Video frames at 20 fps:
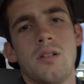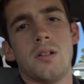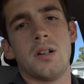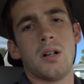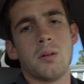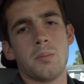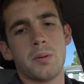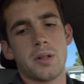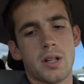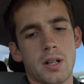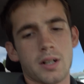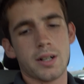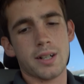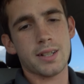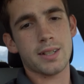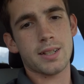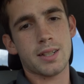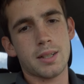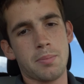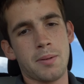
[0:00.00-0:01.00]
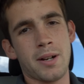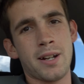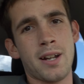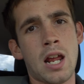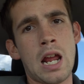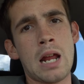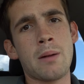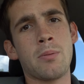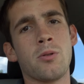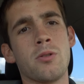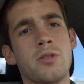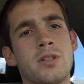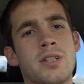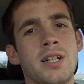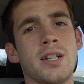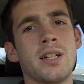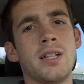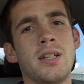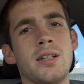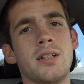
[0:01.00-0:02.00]
Well, because my neighbor
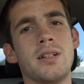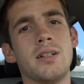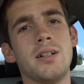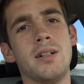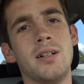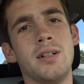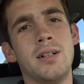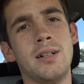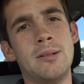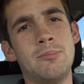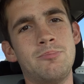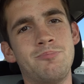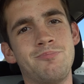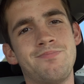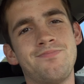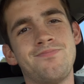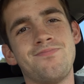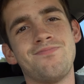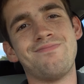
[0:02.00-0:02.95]
didn't um